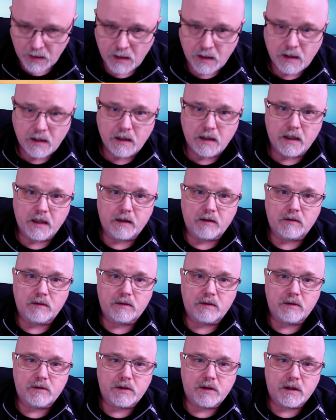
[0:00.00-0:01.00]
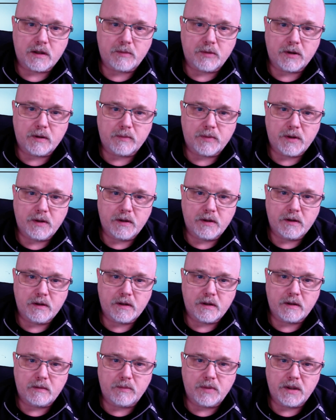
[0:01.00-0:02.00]
an angle they're talking about up here,
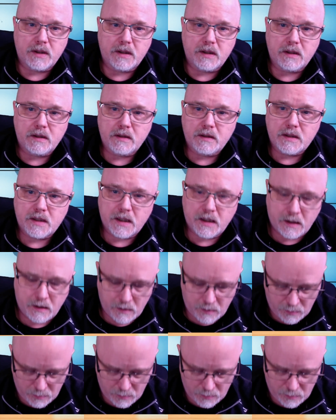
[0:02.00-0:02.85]
can be 10,